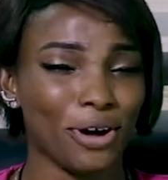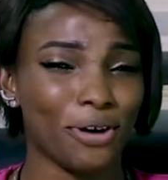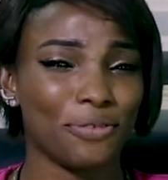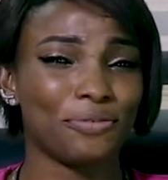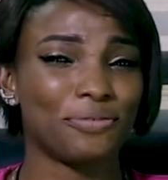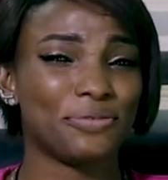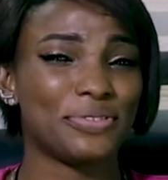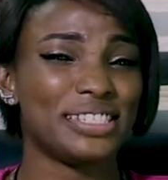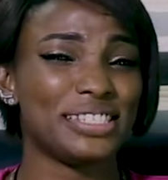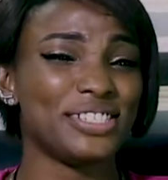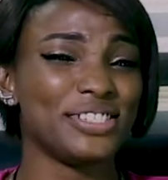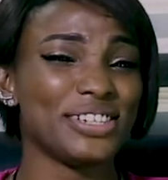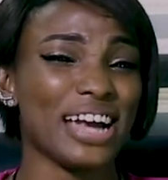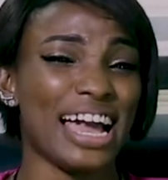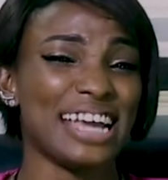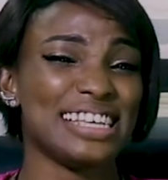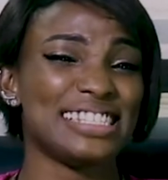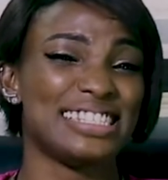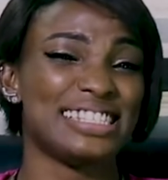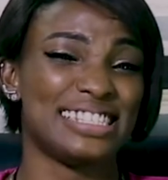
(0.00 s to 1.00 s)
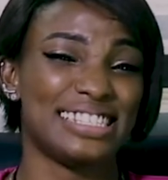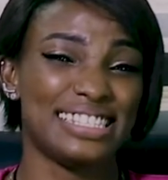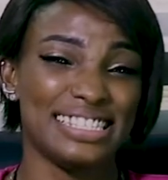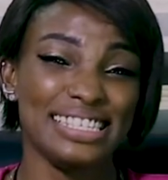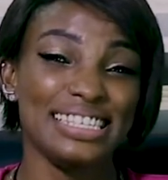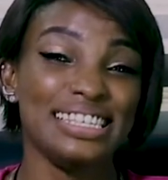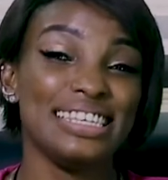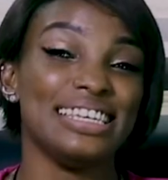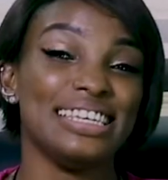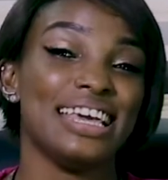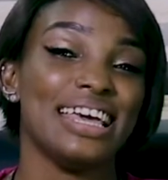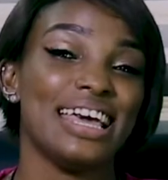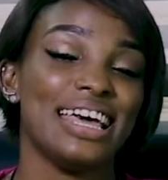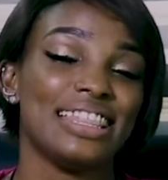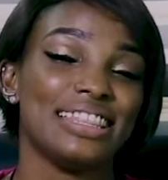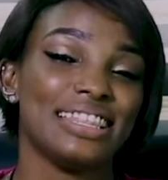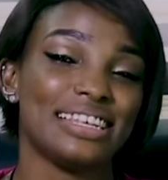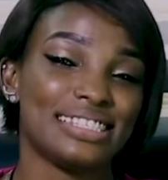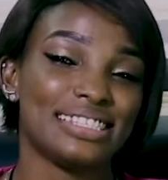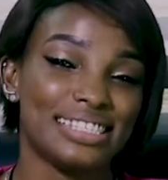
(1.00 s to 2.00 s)
off, did you guys see
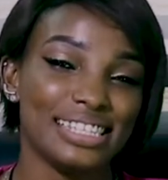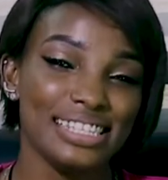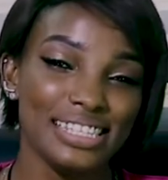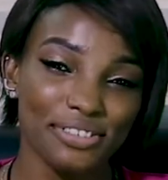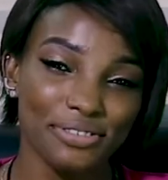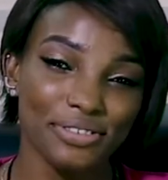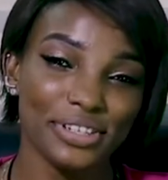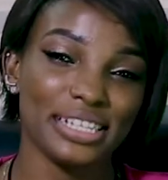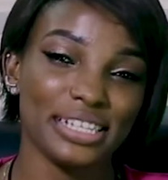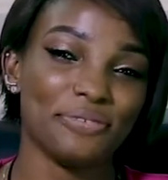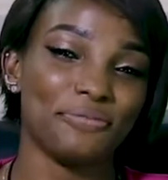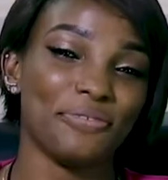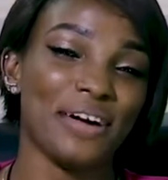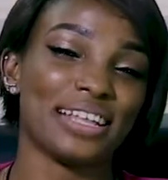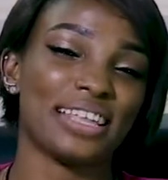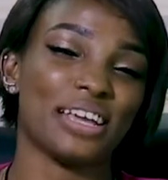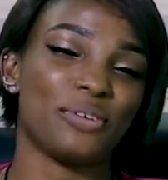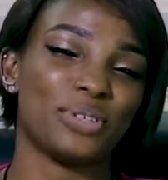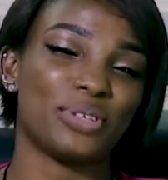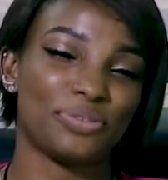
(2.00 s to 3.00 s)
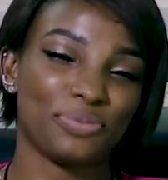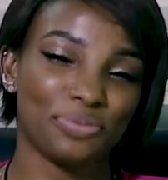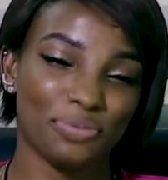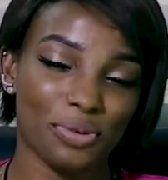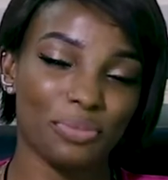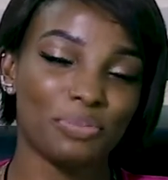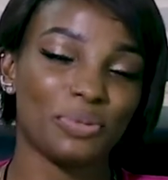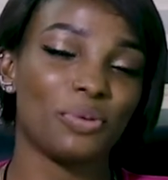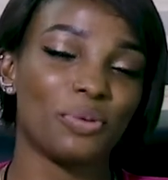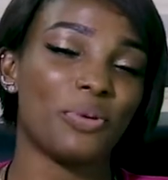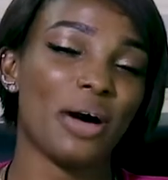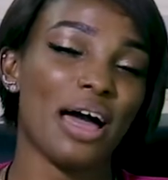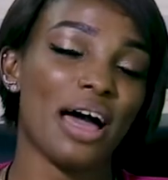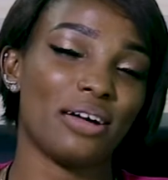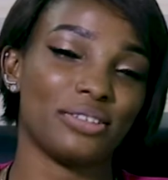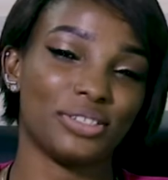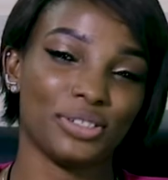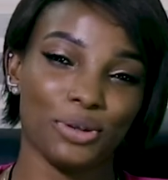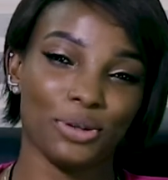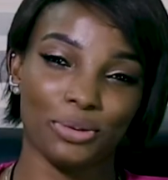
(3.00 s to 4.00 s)
the scenery? The fact that it was from the
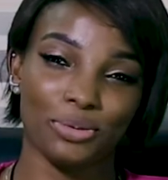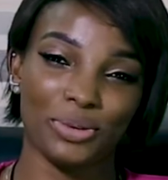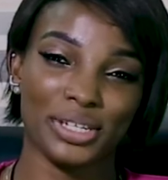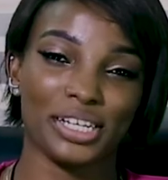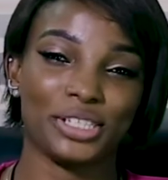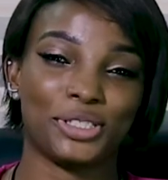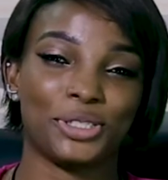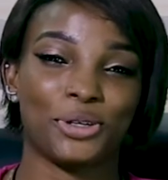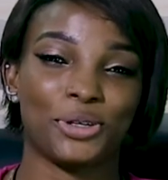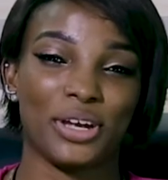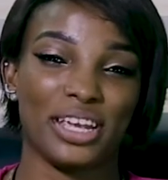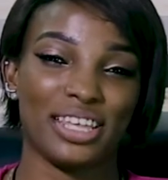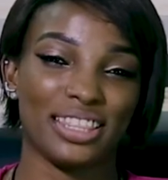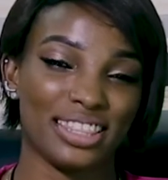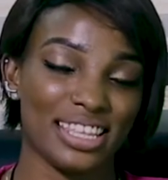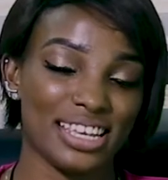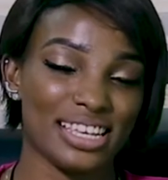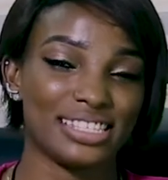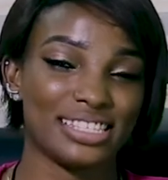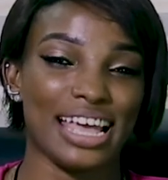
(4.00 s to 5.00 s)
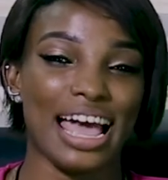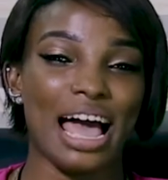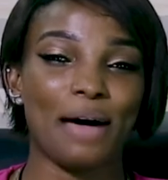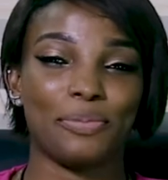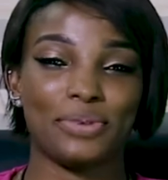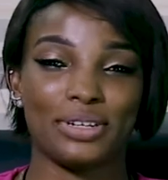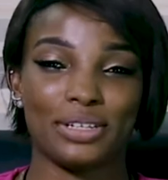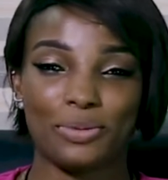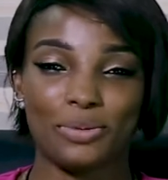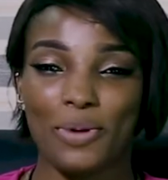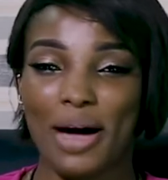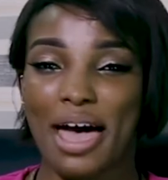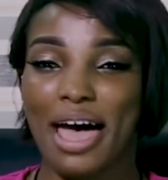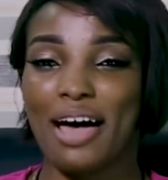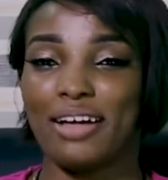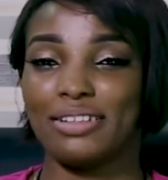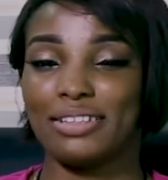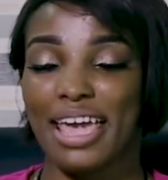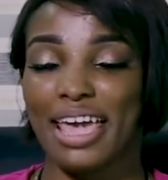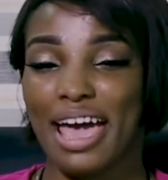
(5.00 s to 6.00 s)
wild, you know, when you're showing things that happen in the
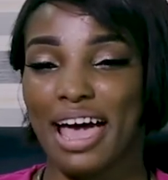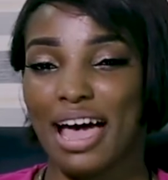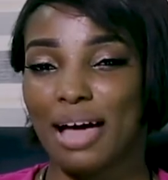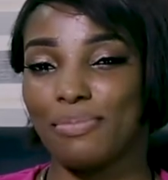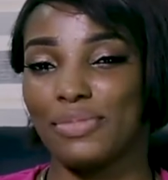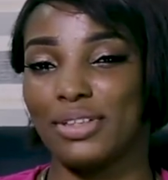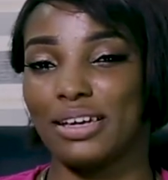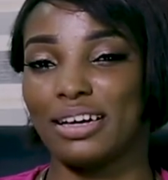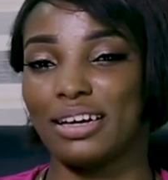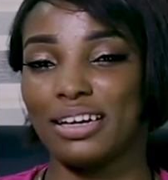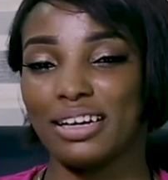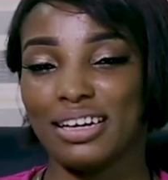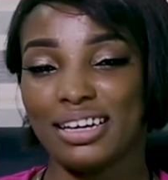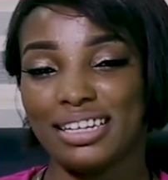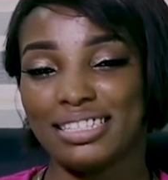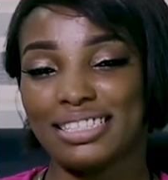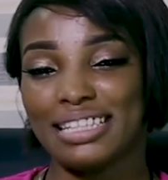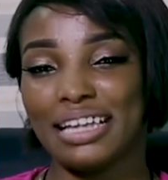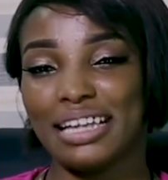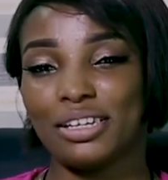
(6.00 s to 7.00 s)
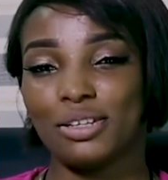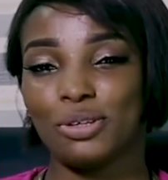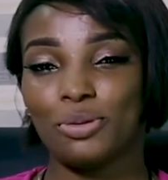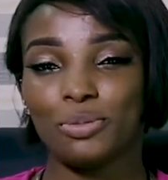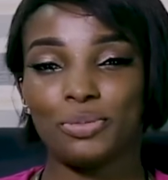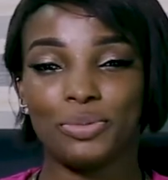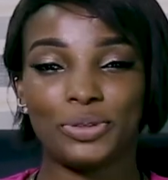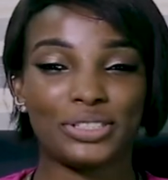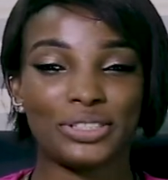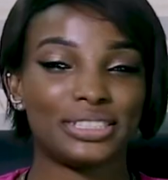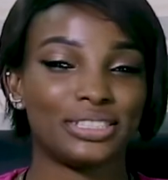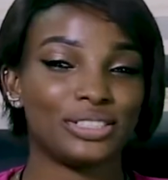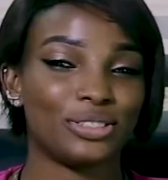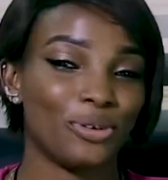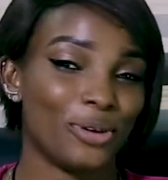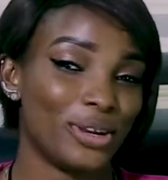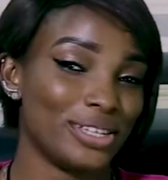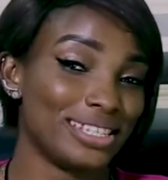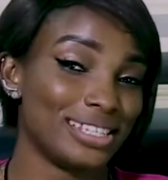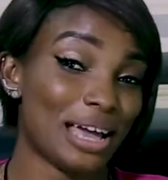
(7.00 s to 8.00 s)
wild, yeah, I'm the standalone person to
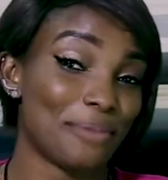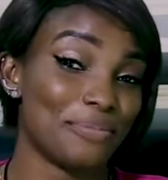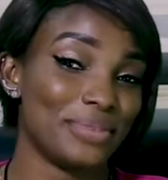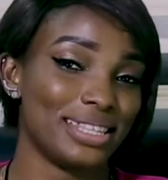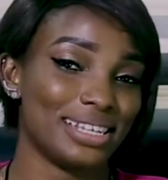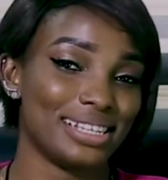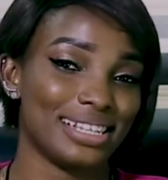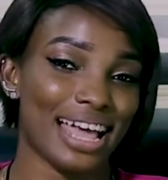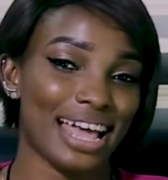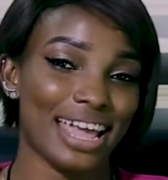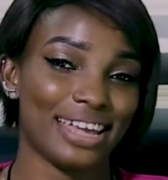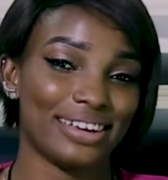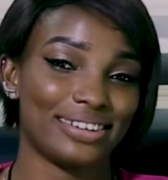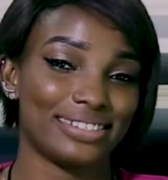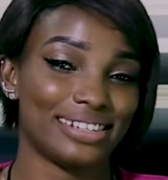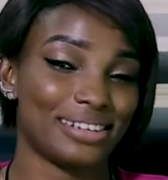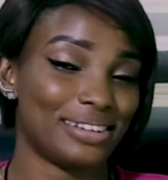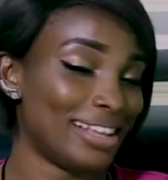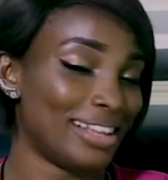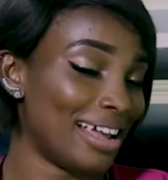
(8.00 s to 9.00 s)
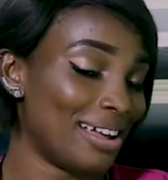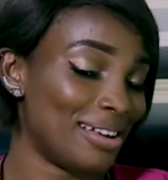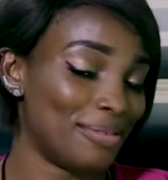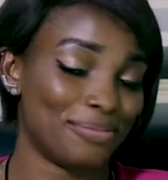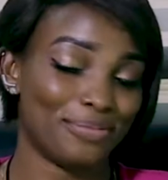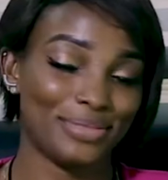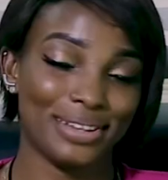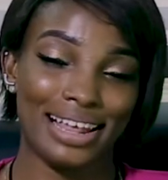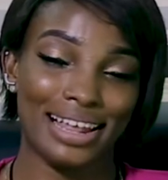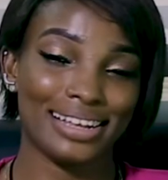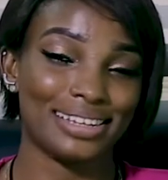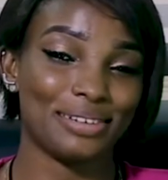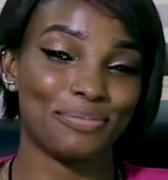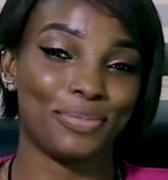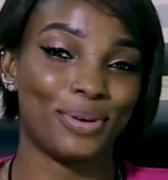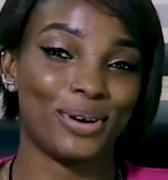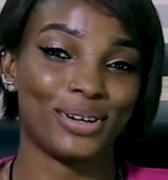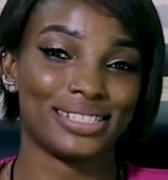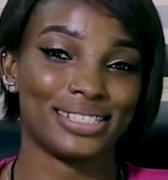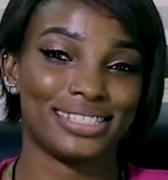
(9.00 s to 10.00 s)
going to get me the lion, I'm like the
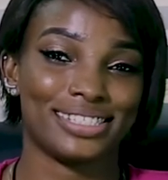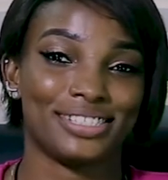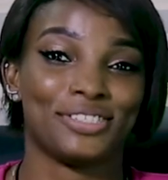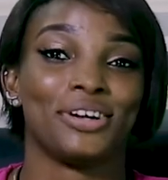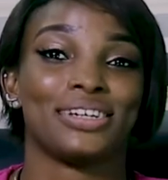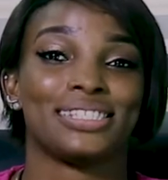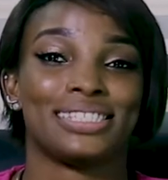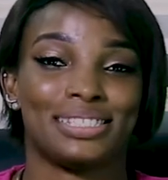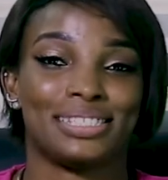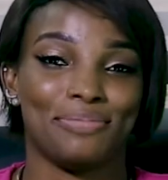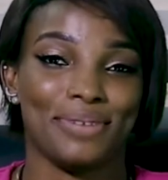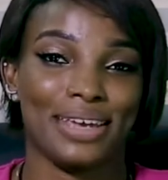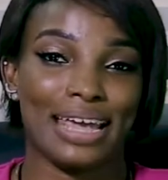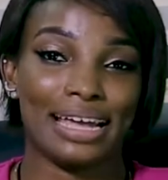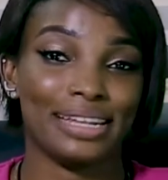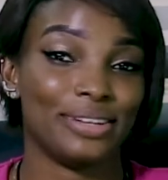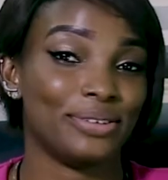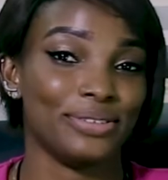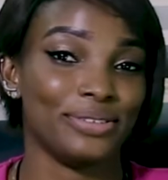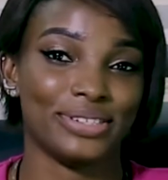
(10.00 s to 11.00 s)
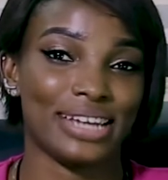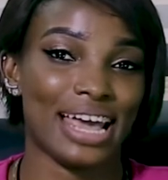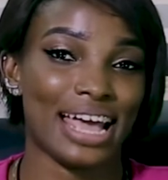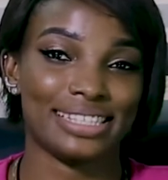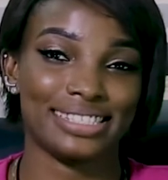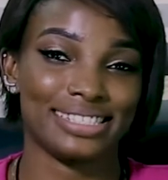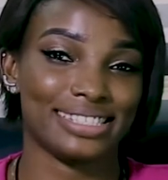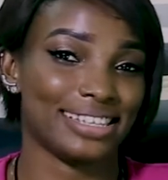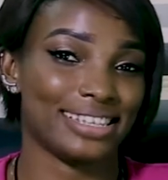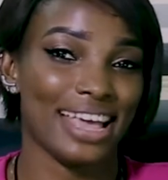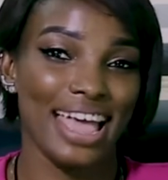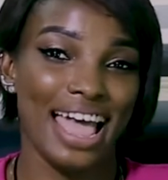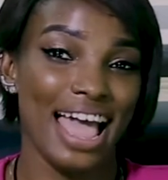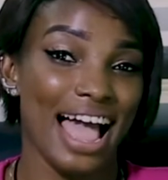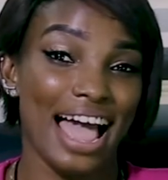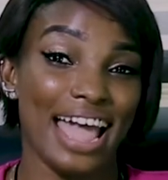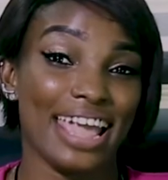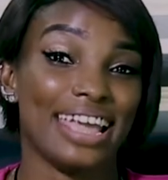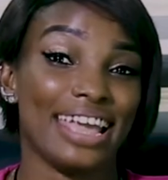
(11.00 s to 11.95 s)
boss. Trust me, I don't do that. I